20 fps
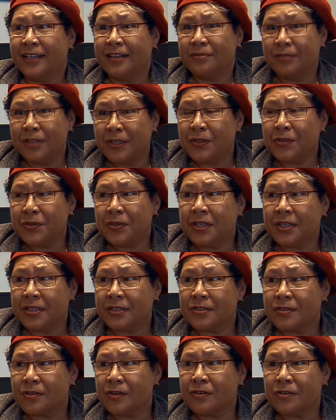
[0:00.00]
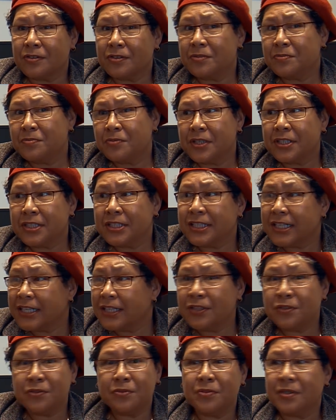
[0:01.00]
When you get a scholarship, one day
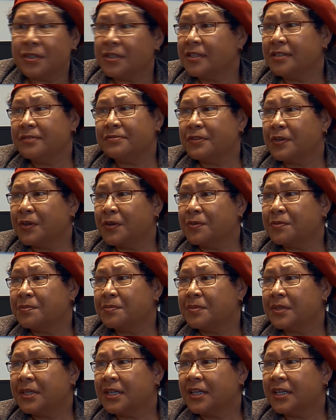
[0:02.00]
you will leave home.